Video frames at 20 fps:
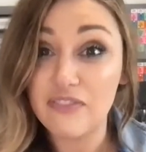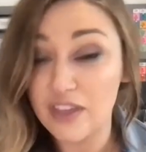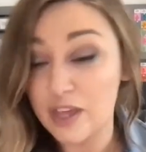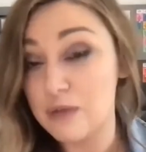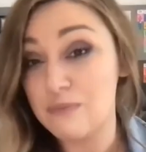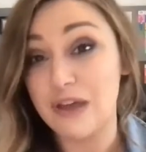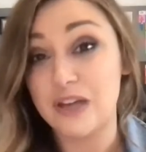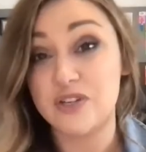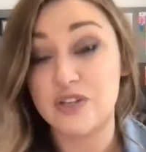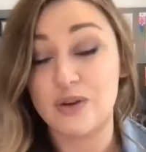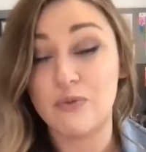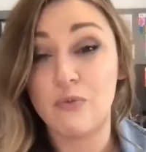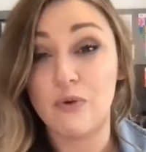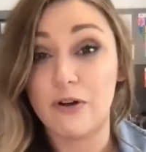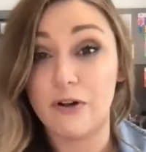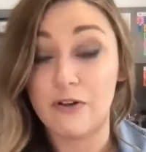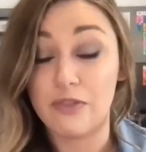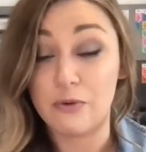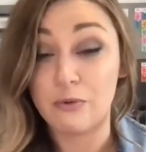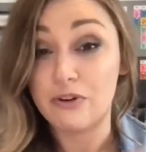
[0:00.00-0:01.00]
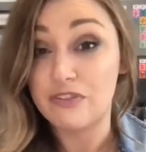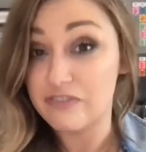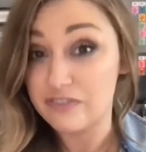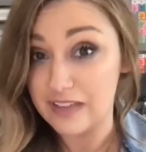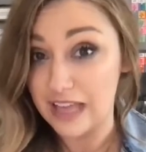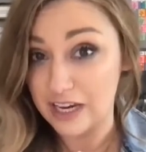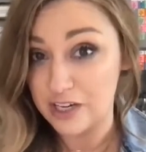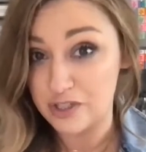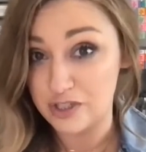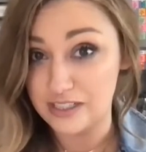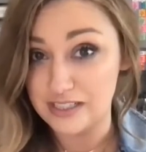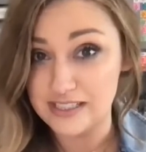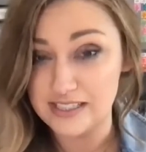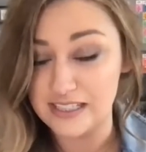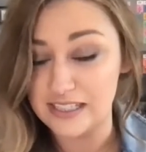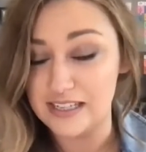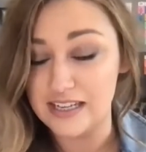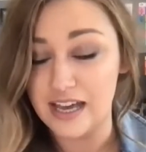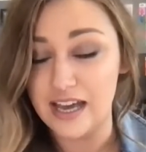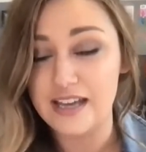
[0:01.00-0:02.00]
thing you mentioned were the reflections,
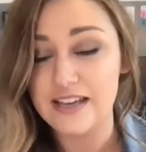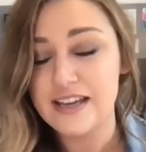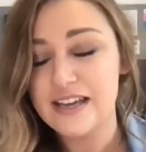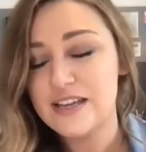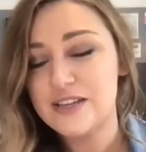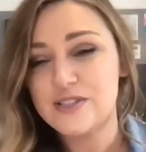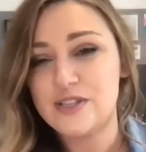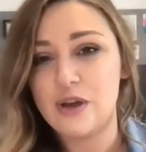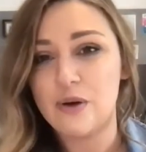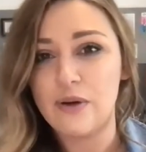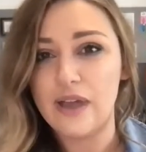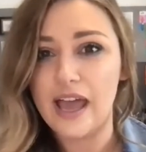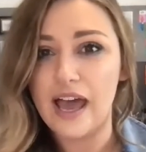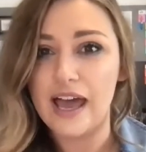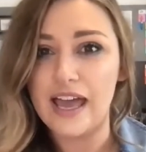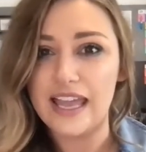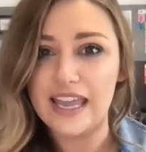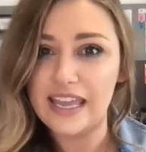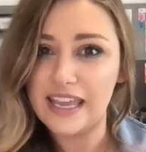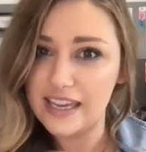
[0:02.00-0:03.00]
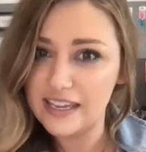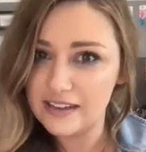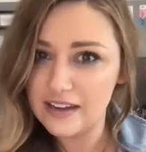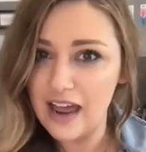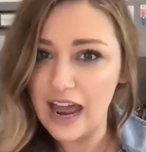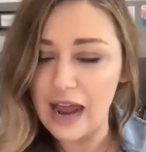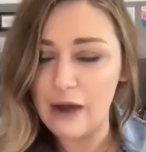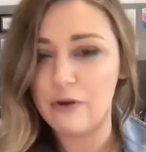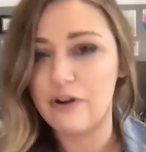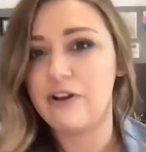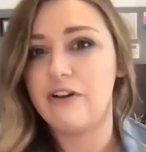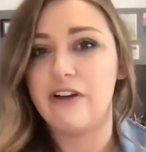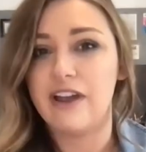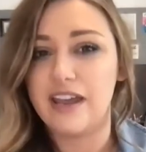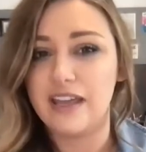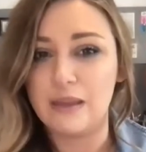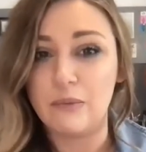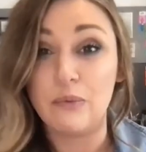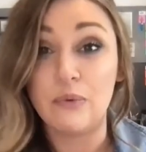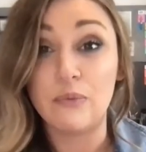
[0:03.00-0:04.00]
Linda. So in our
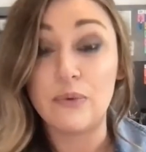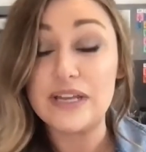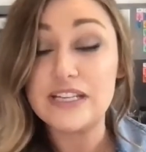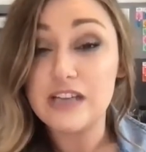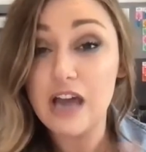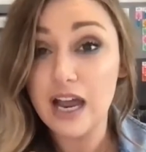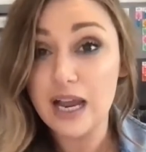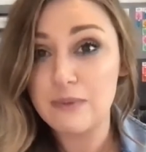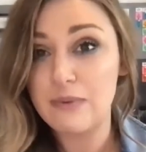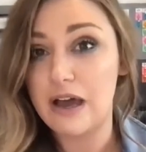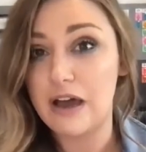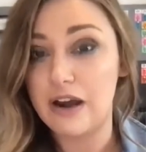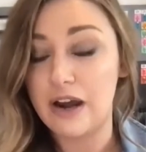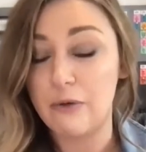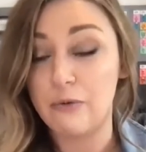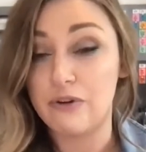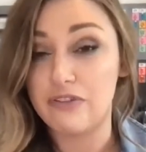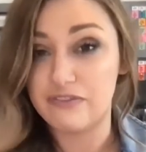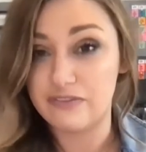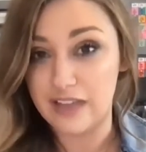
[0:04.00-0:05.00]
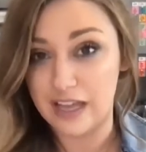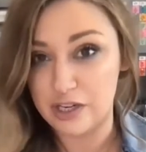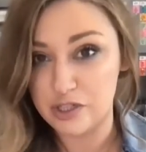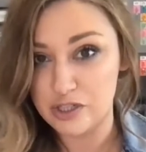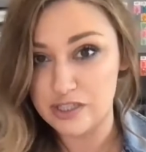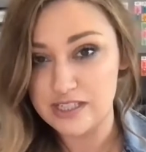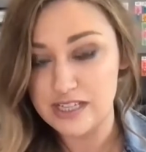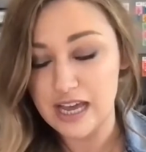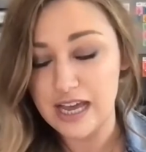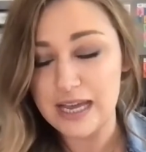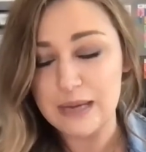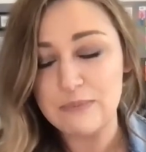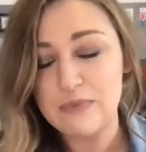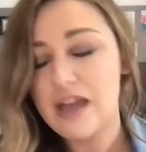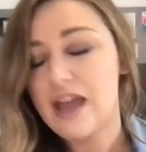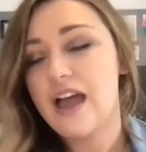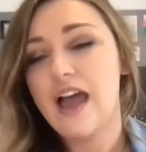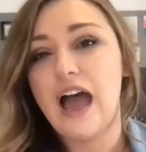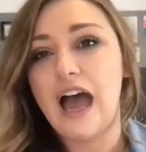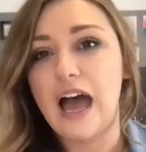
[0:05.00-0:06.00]
curriculum, when we talk about a reflection time,
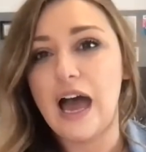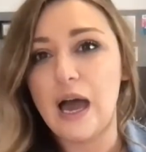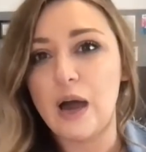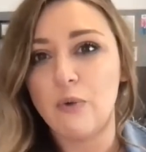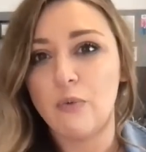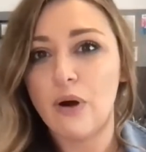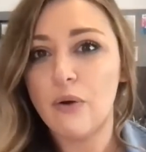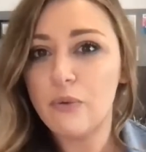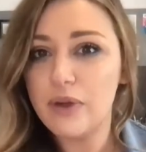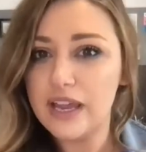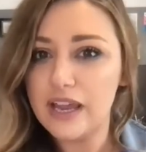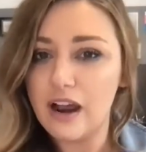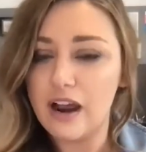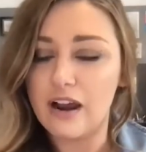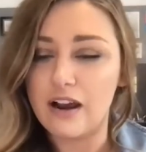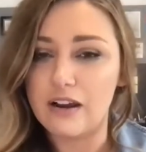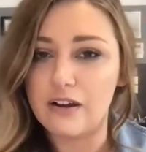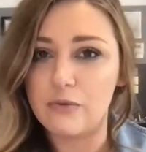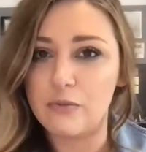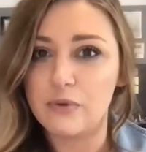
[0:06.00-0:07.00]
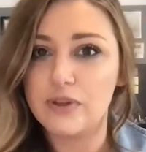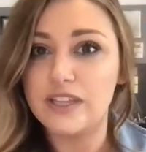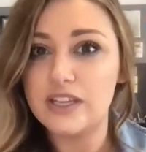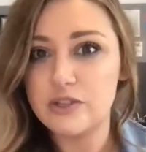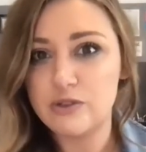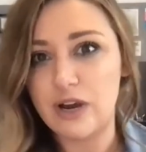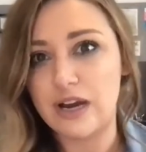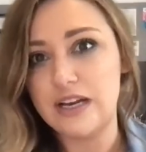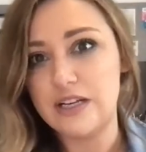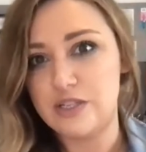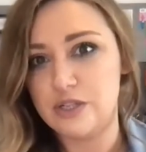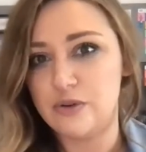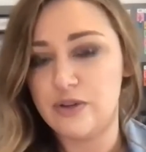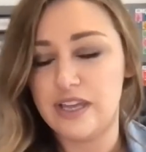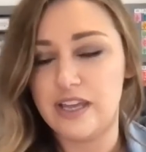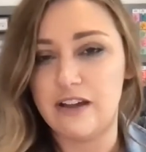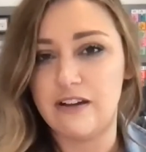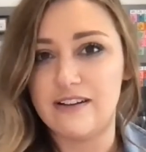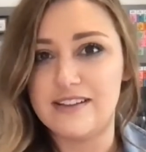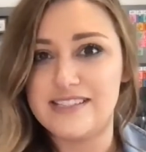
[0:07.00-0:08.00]
what we are really trying to do
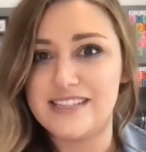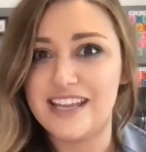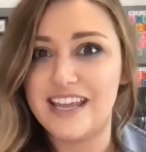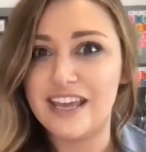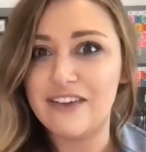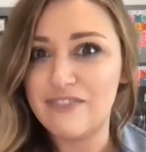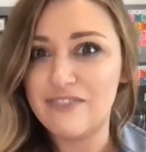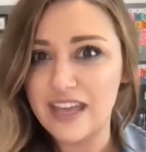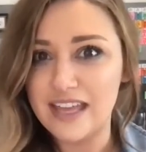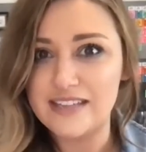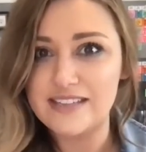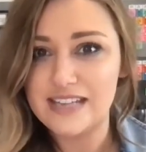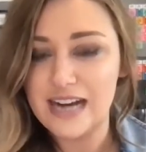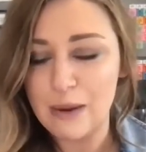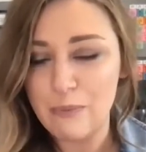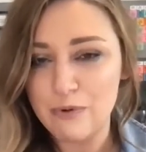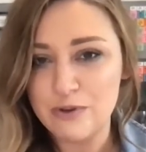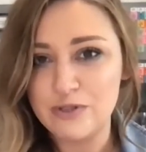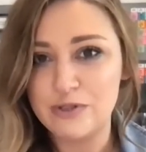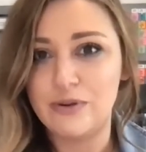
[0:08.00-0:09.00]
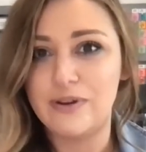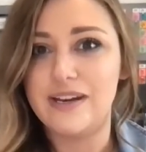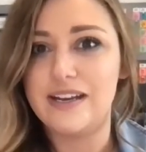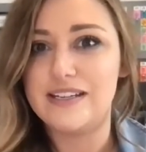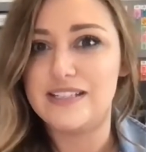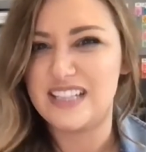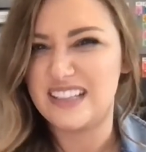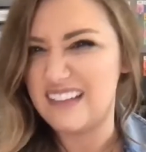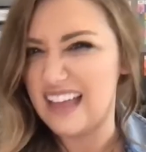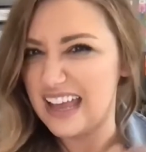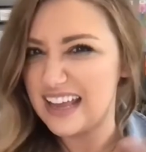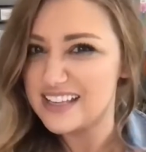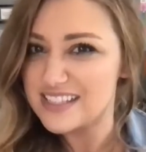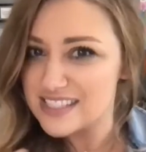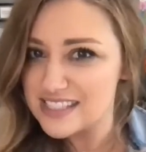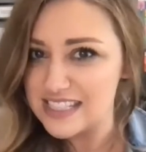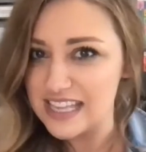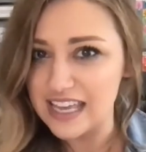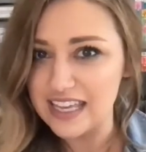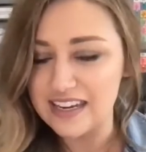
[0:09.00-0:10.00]
here is to give kids an opportunity to like
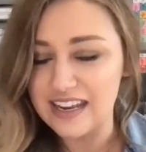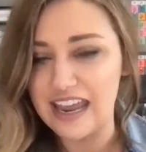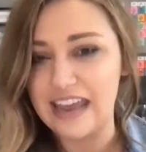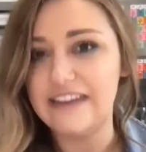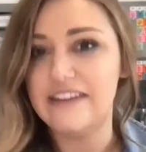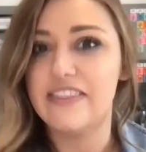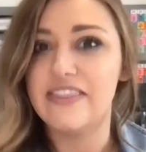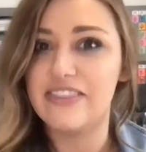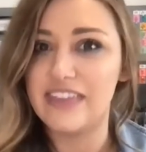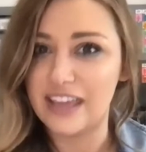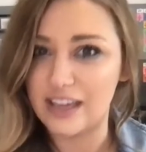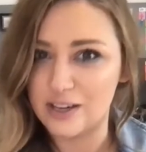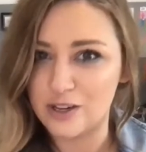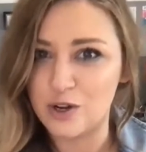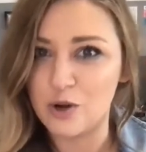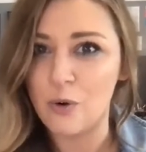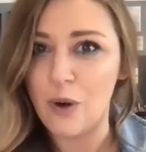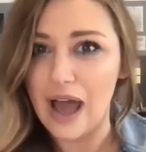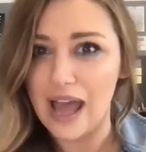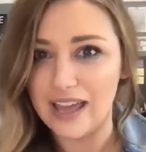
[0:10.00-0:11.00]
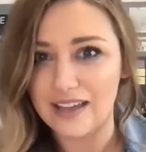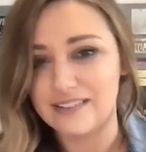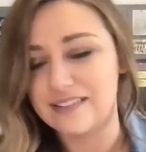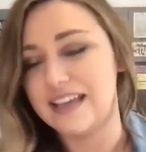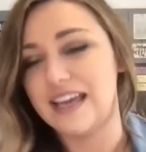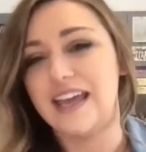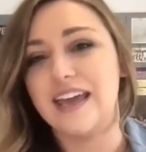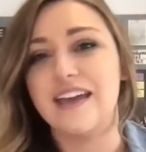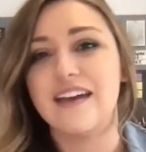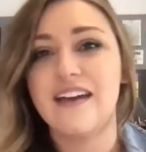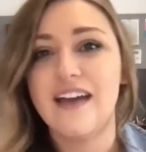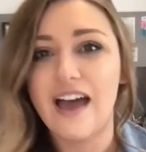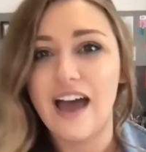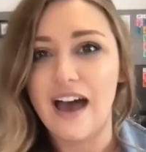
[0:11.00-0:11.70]
sit and think quietly.